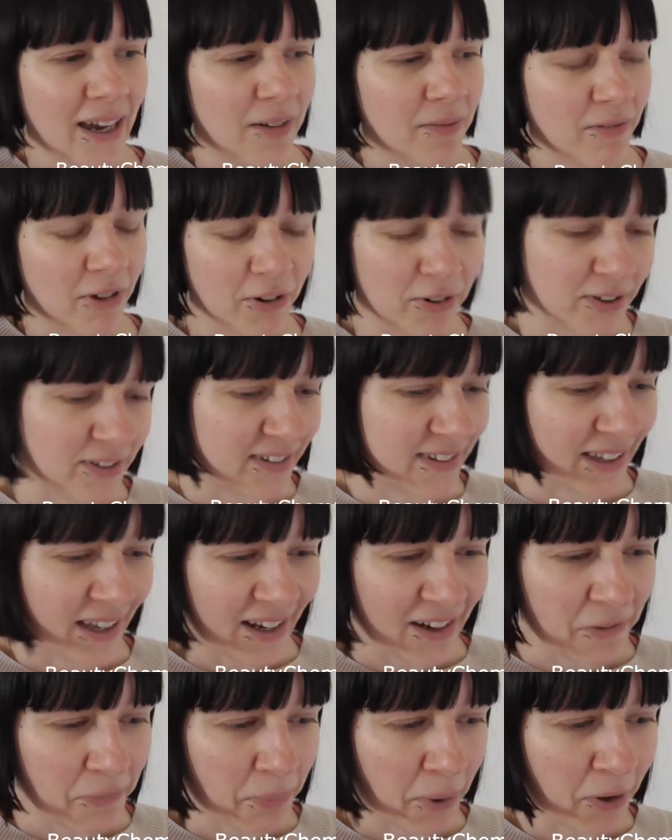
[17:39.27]
I'm very
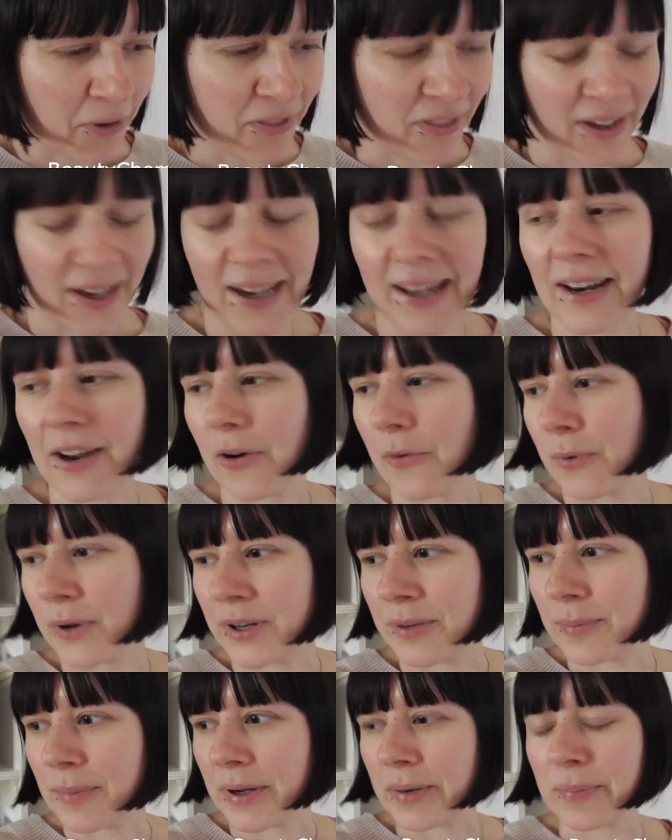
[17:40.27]
excited about that. I
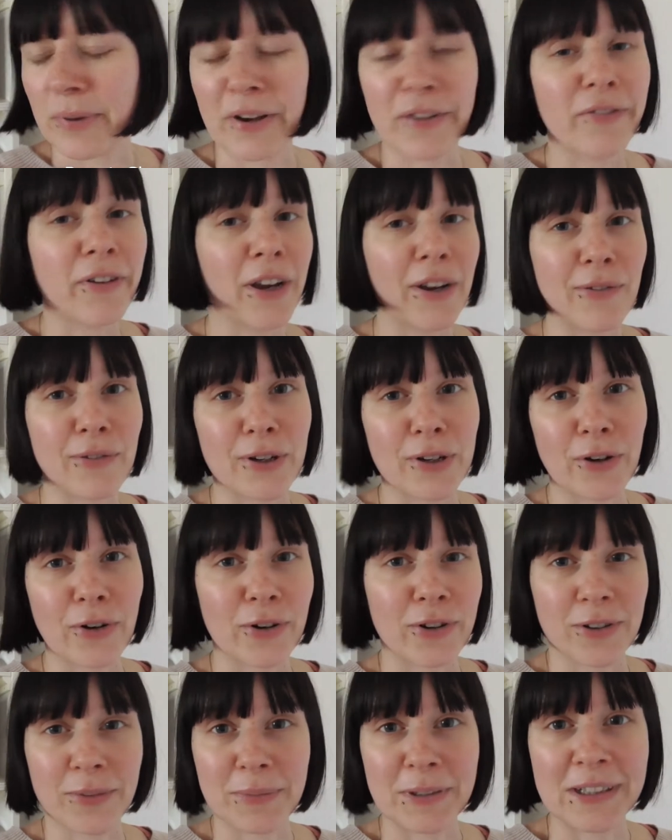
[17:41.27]
already made my favorite
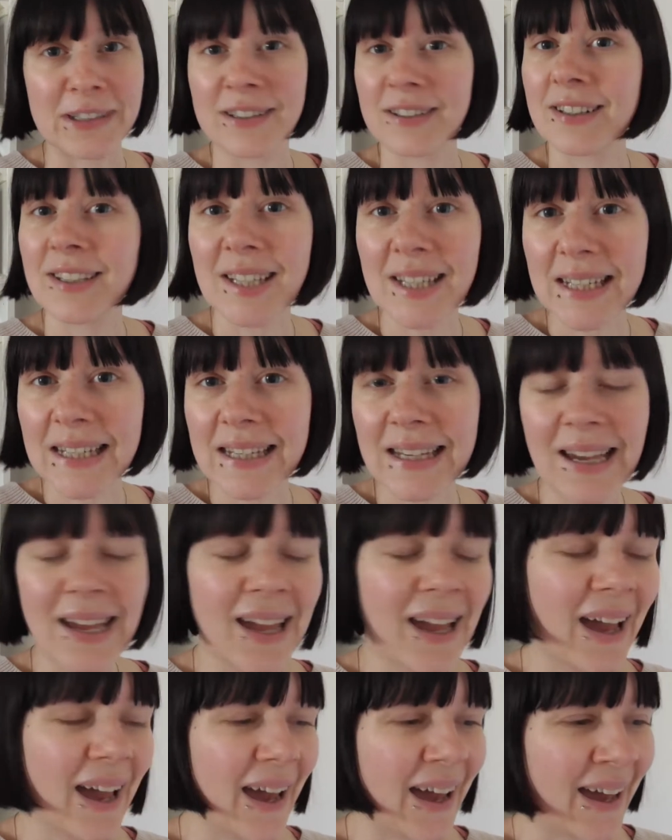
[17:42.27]
autumnal tea,
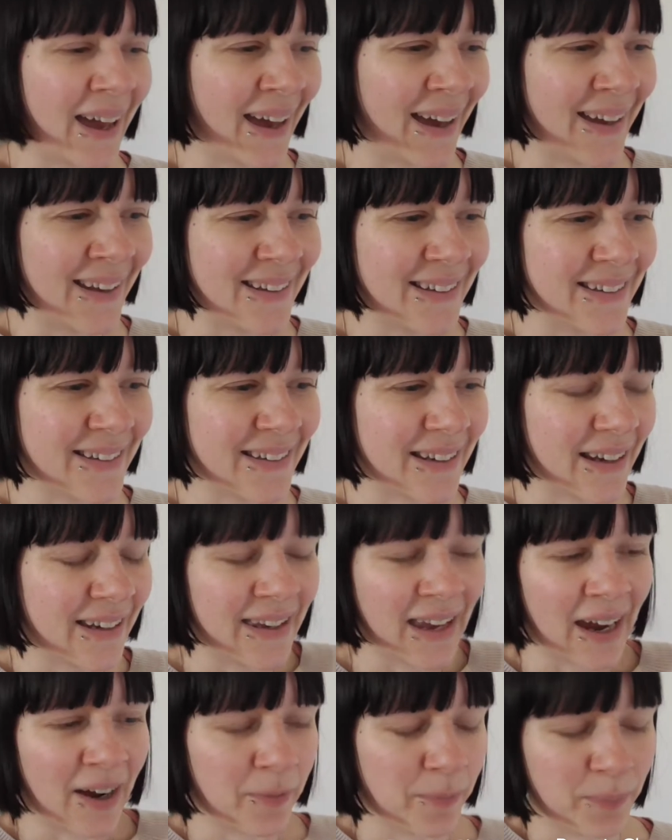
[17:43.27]
and
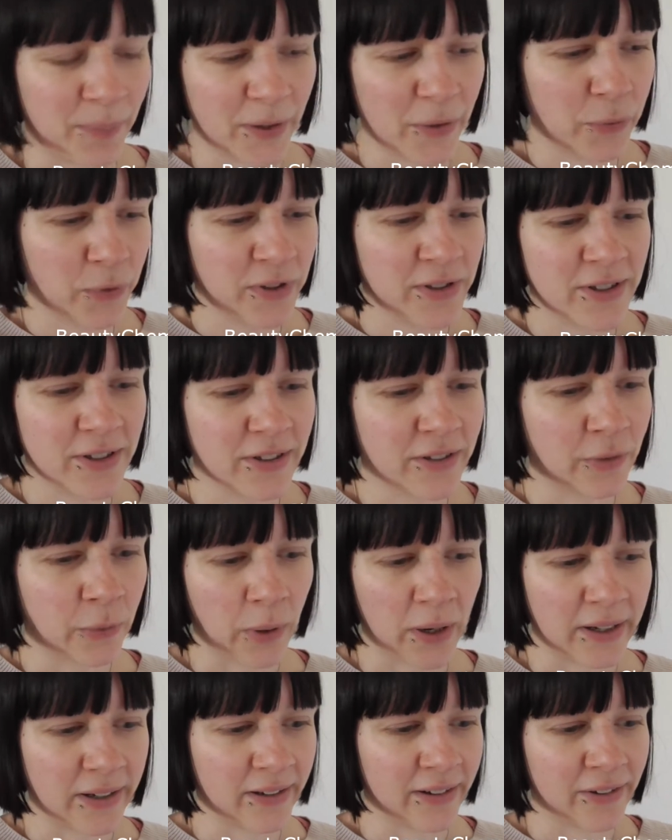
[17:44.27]
yeah, it was just
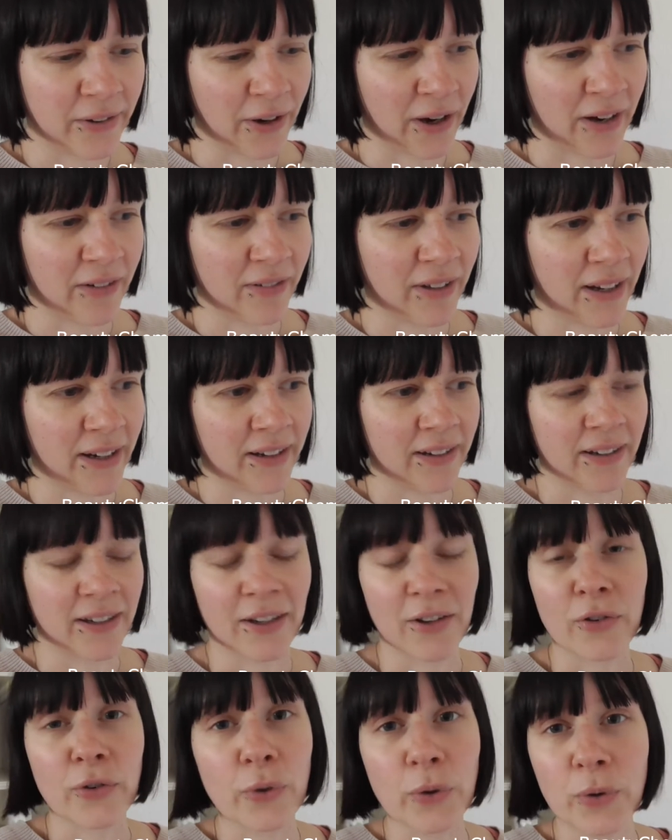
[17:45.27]
great to have like
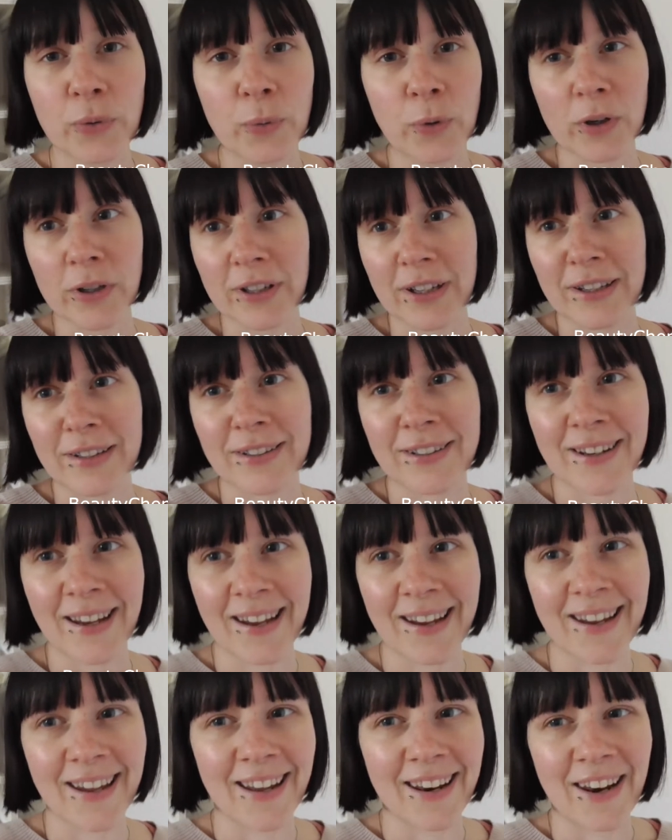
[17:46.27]
a short work day
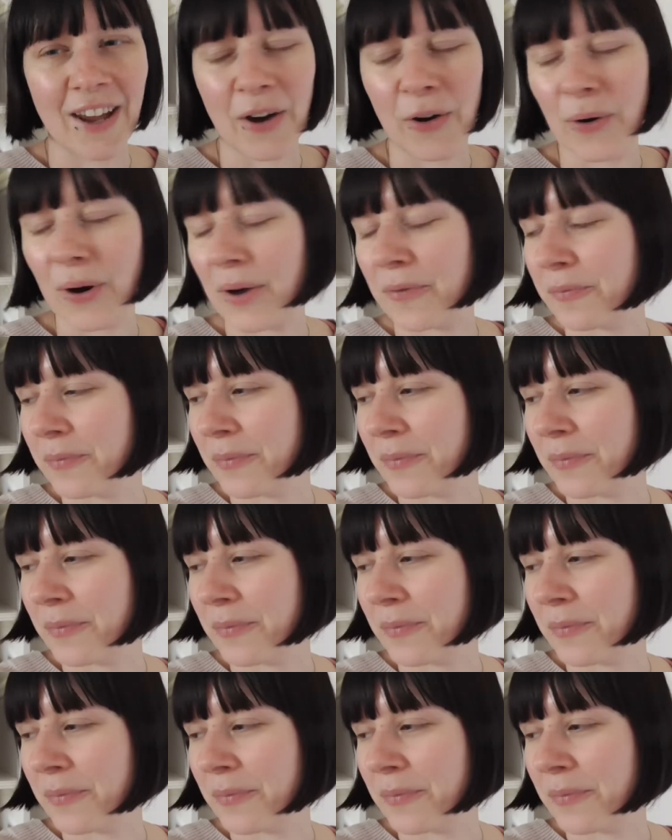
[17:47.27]
today, and now